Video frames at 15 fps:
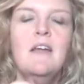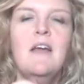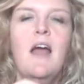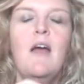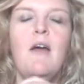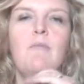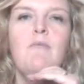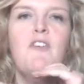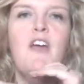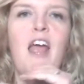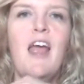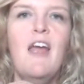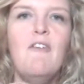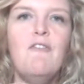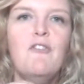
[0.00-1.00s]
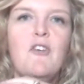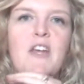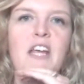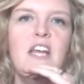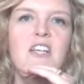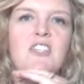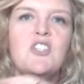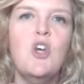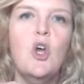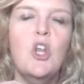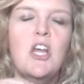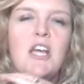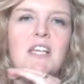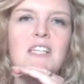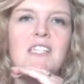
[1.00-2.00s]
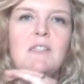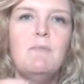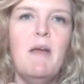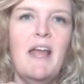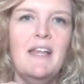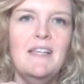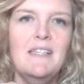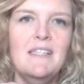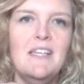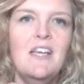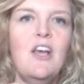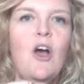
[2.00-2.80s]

for every dollar spent,